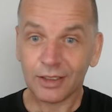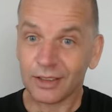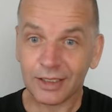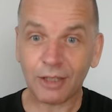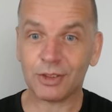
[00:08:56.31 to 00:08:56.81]

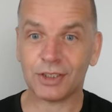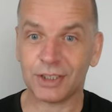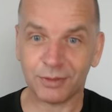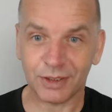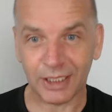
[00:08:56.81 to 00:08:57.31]
Loads of
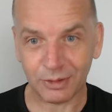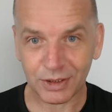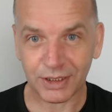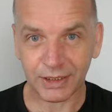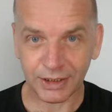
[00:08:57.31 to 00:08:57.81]
stuff you don't see
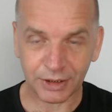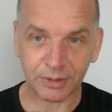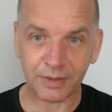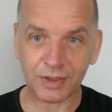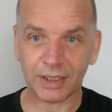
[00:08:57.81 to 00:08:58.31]
in the
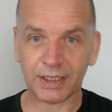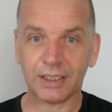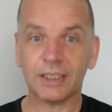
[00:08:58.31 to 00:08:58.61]
UFC.